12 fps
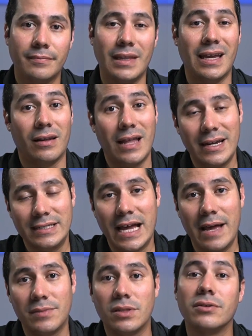And a lot of
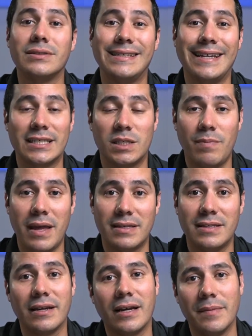times there's an expense
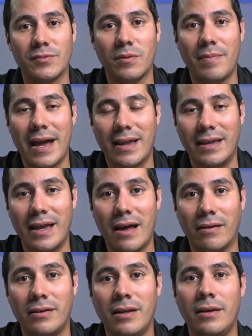that comes with backing
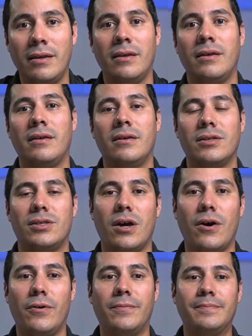out.
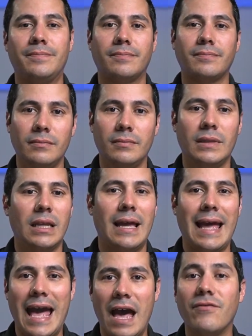So
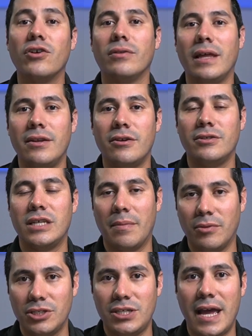have your lender
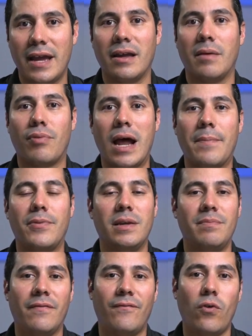double check a property
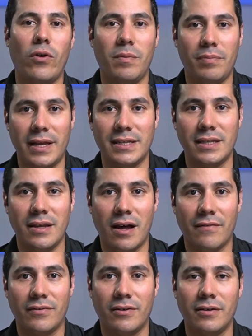before you place the
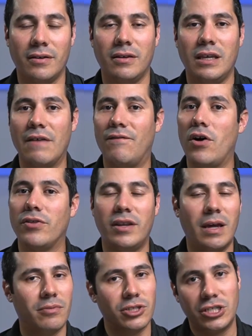offer. If all the
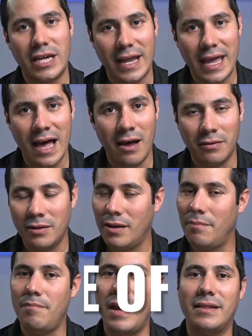numbers check out,
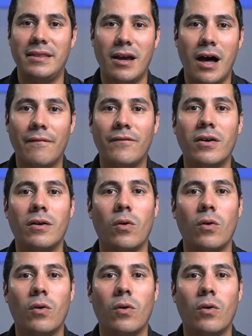make the offer,